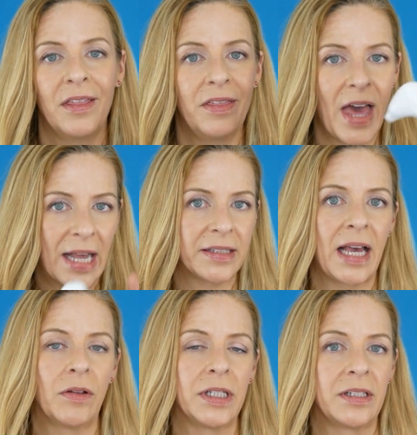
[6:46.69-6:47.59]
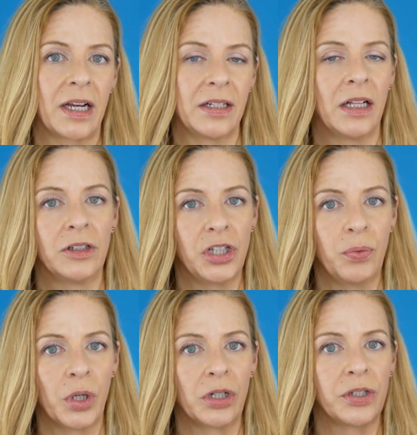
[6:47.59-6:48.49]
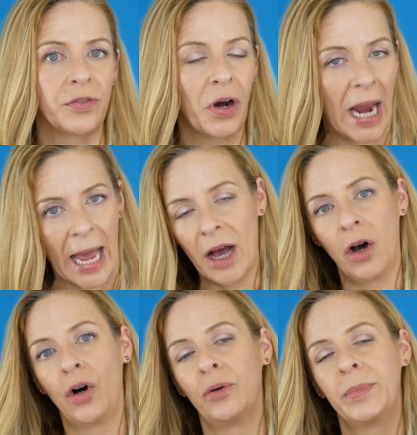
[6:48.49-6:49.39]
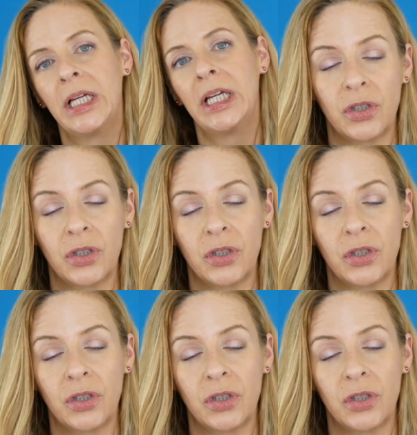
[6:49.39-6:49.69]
That's how this technology works for at home